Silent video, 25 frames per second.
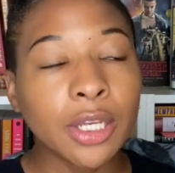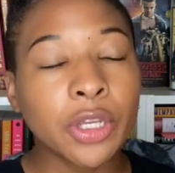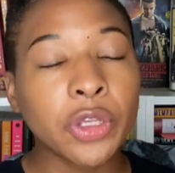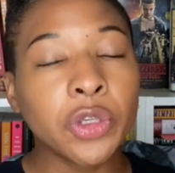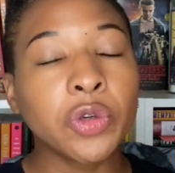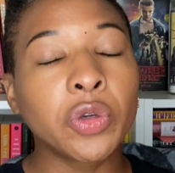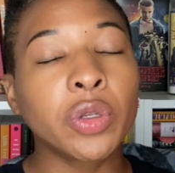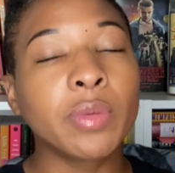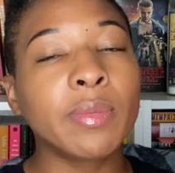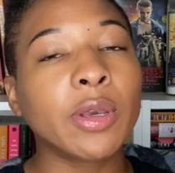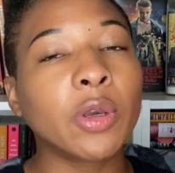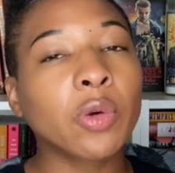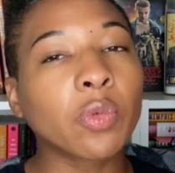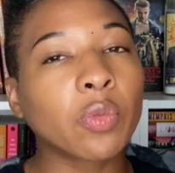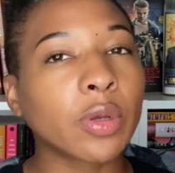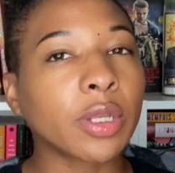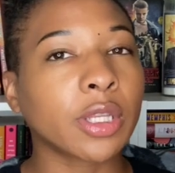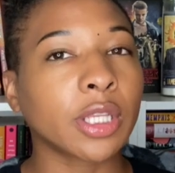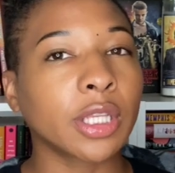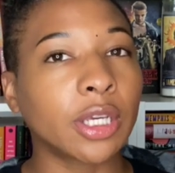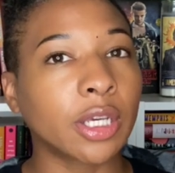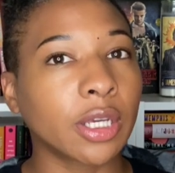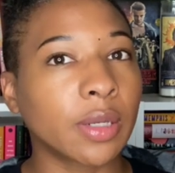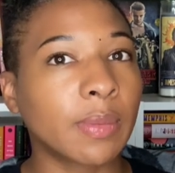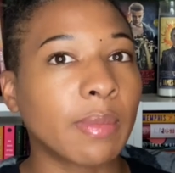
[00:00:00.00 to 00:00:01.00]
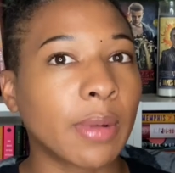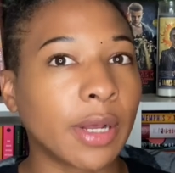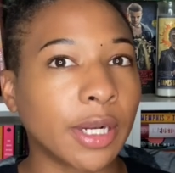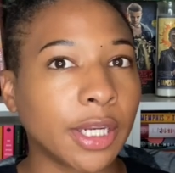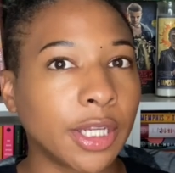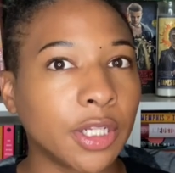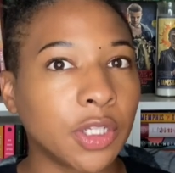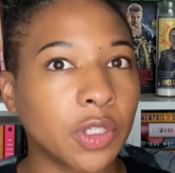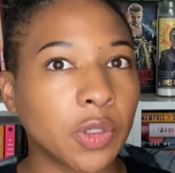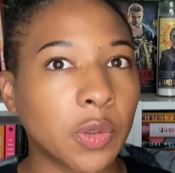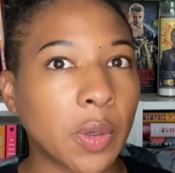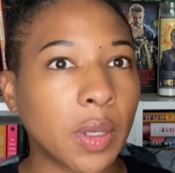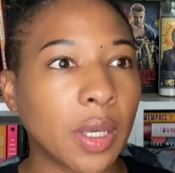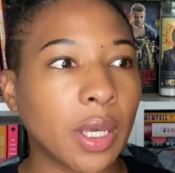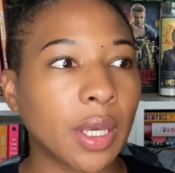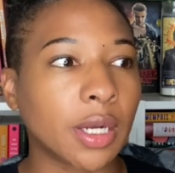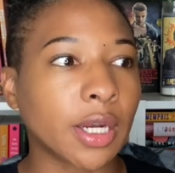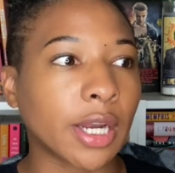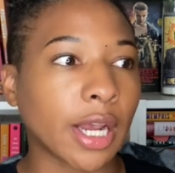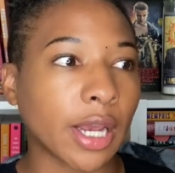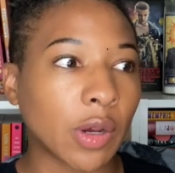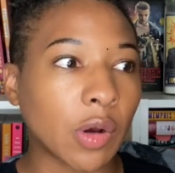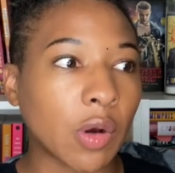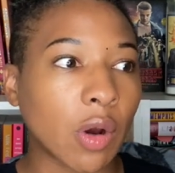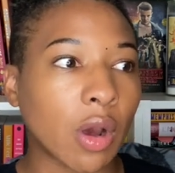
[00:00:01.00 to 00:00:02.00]
You can make really good money doing
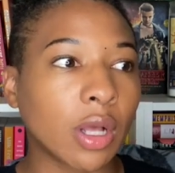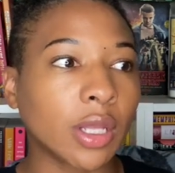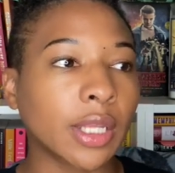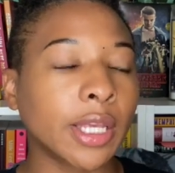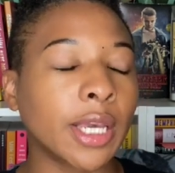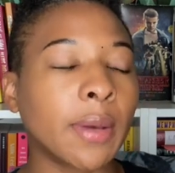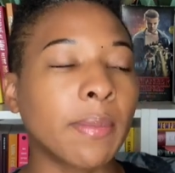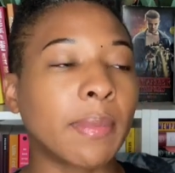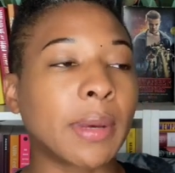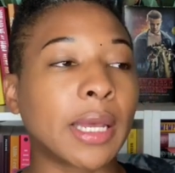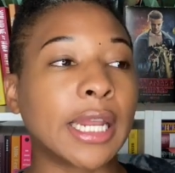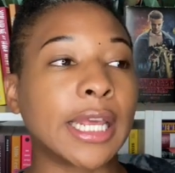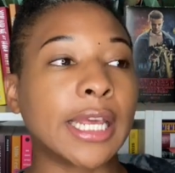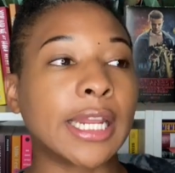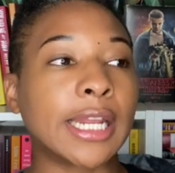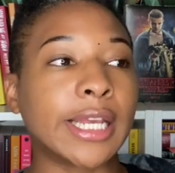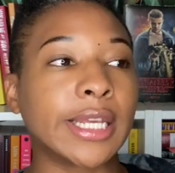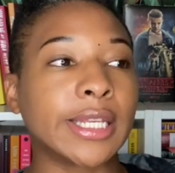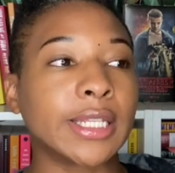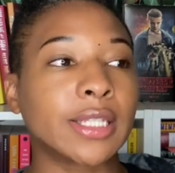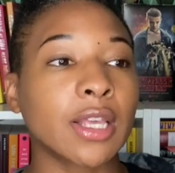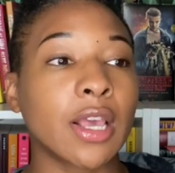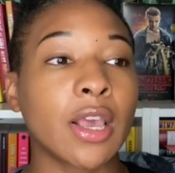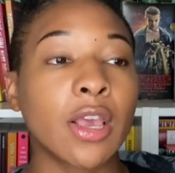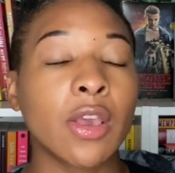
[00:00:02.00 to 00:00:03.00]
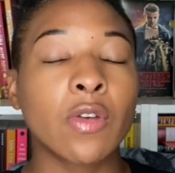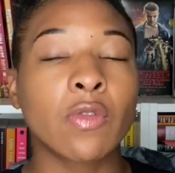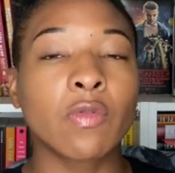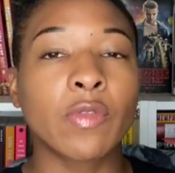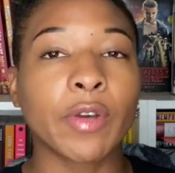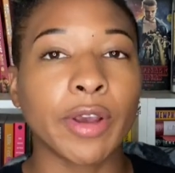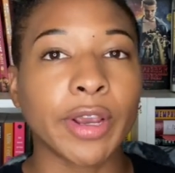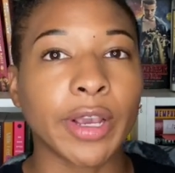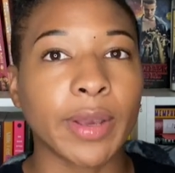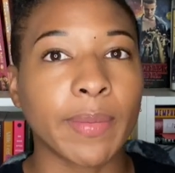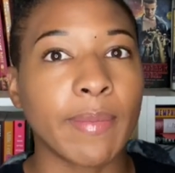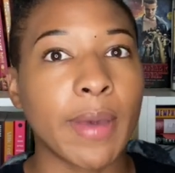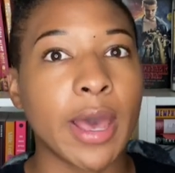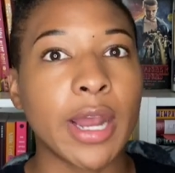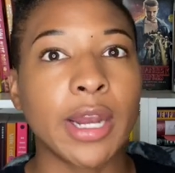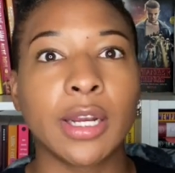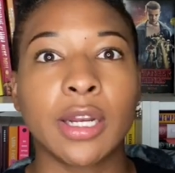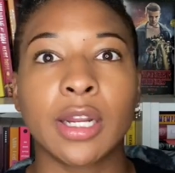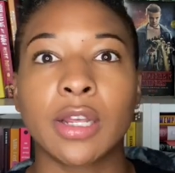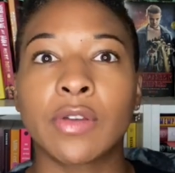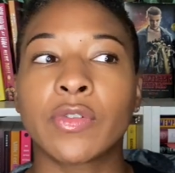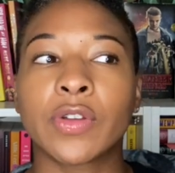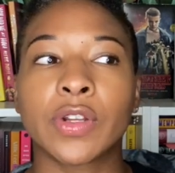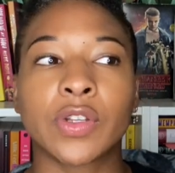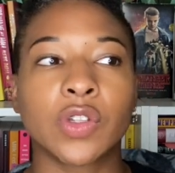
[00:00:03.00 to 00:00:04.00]
night crawling, but it is very
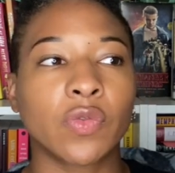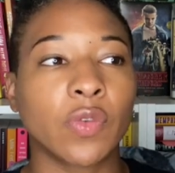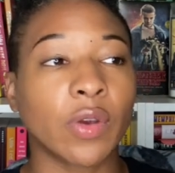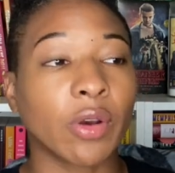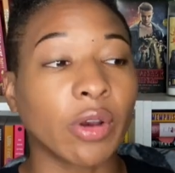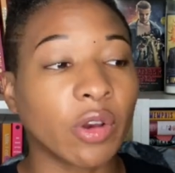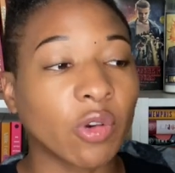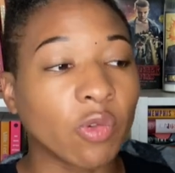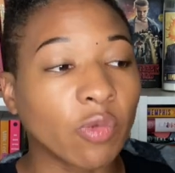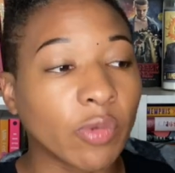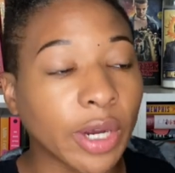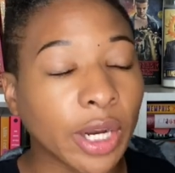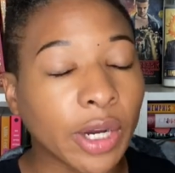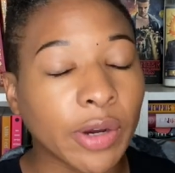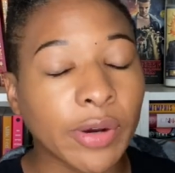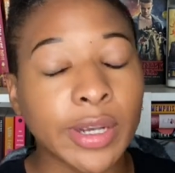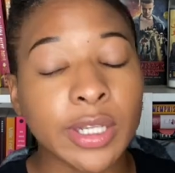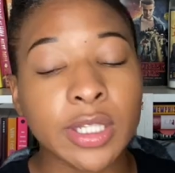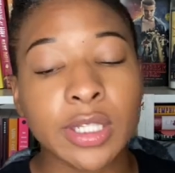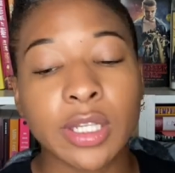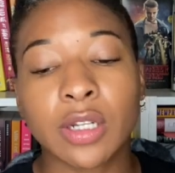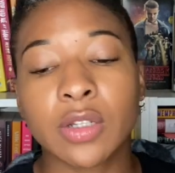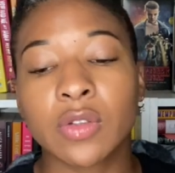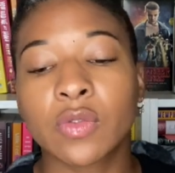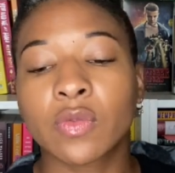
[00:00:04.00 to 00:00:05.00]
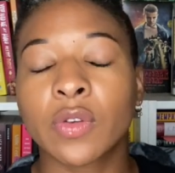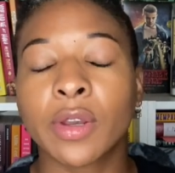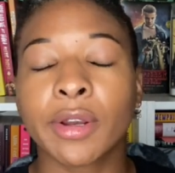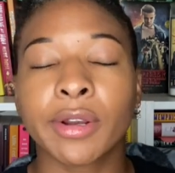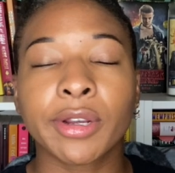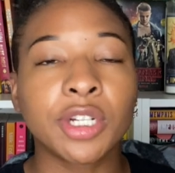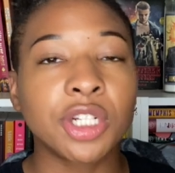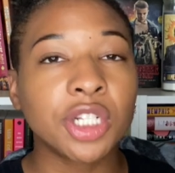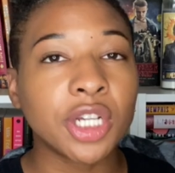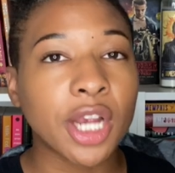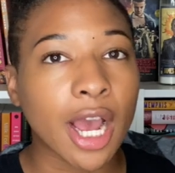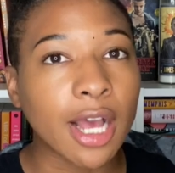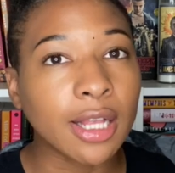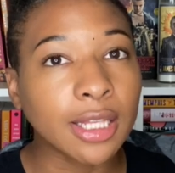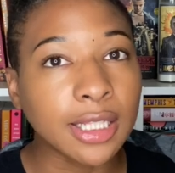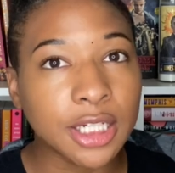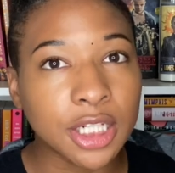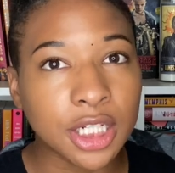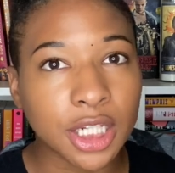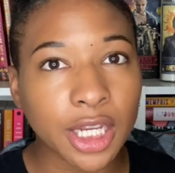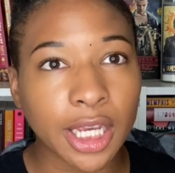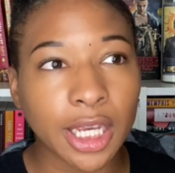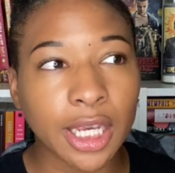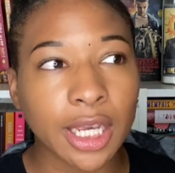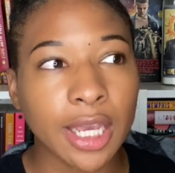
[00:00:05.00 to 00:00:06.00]
competitive, it is very rigorous, it is very
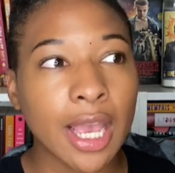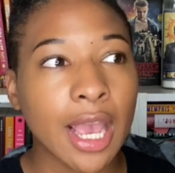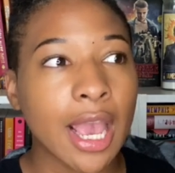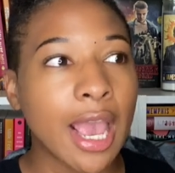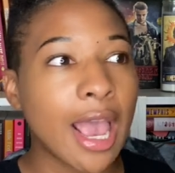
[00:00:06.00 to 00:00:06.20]
challenging,